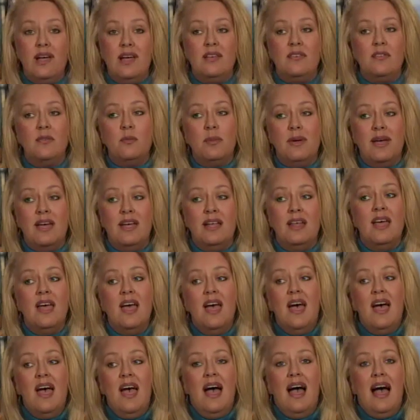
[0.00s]
was. But
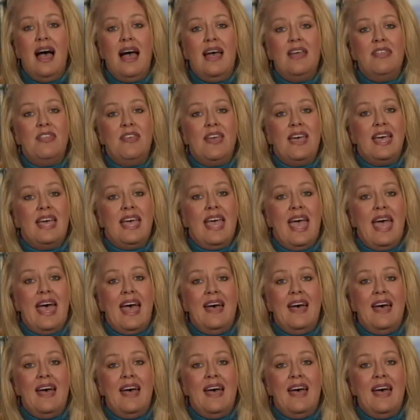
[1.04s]
I think